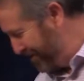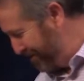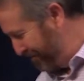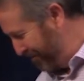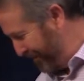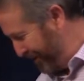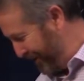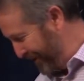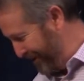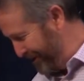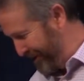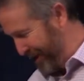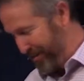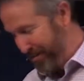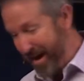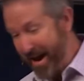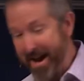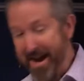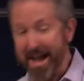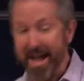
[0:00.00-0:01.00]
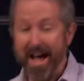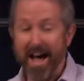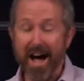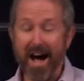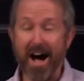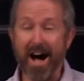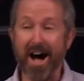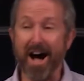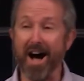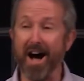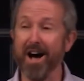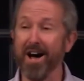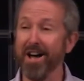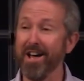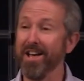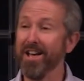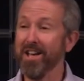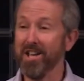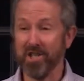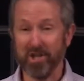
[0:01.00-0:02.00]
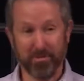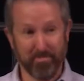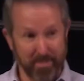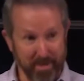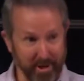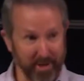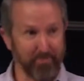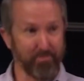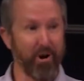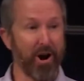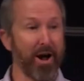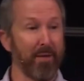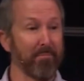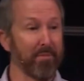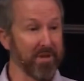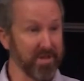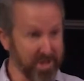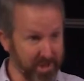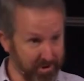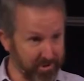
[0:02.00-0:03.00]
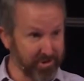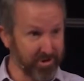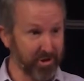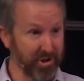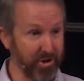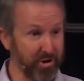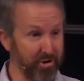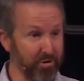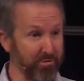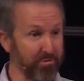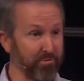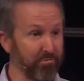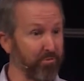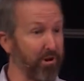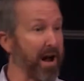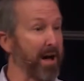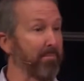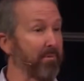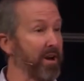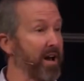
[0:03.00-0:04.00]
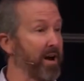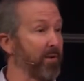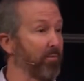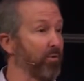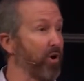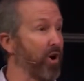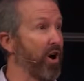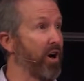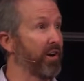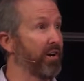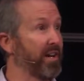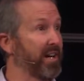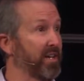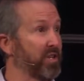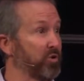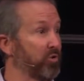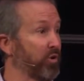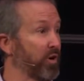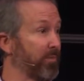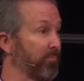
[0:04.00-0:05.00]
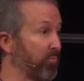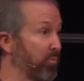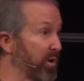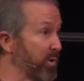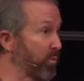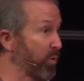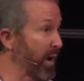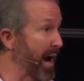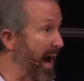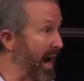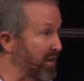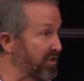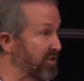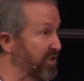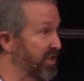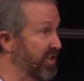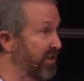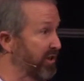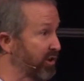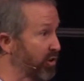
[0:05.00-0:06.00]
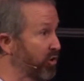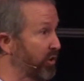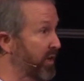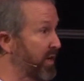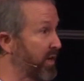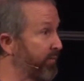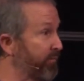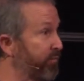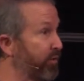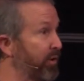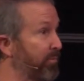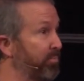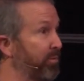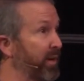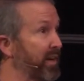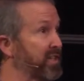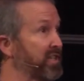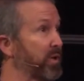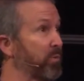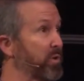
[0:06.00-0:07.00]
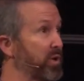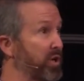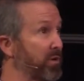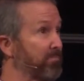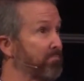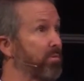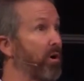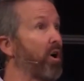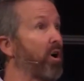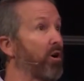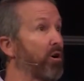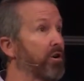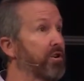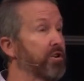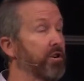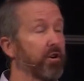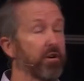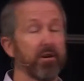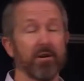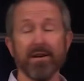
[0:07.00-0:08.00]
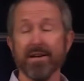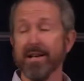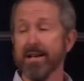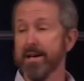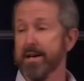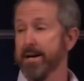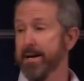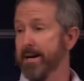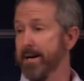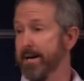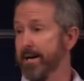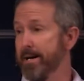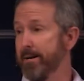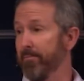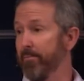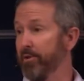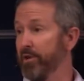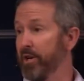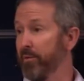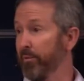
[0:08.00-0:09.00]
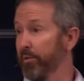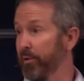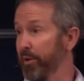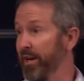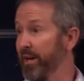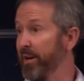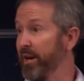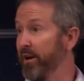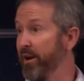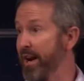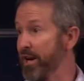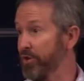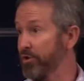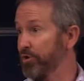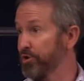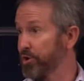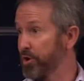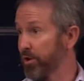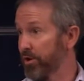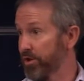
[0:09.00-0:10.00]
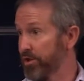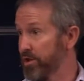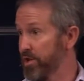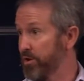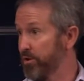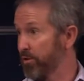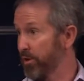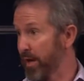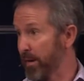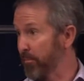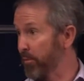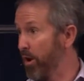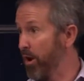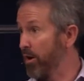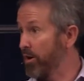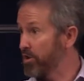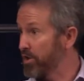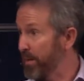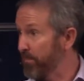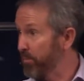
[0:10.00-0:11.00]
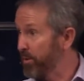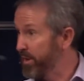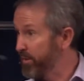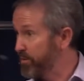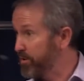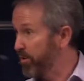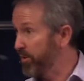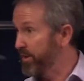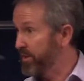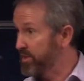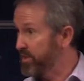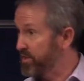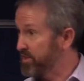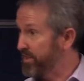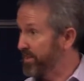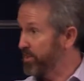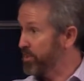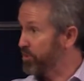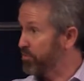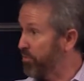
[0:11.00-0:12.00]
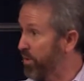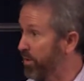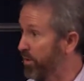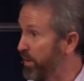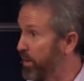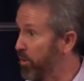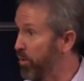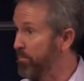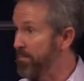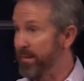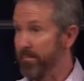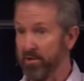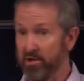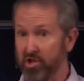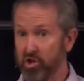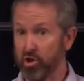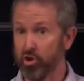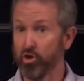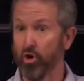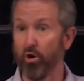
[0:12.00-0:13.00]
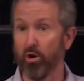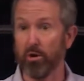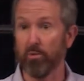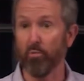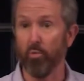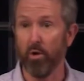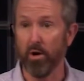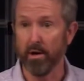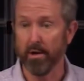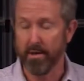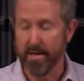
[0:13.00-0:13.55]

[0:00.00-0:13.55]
we're a good team. Hey, speaking of Rob, years ago, Rob and I were on a trip. We were actually looking for a place that we could partner with an international church, either come alongside one that's already existing and struggling, or maybe start one,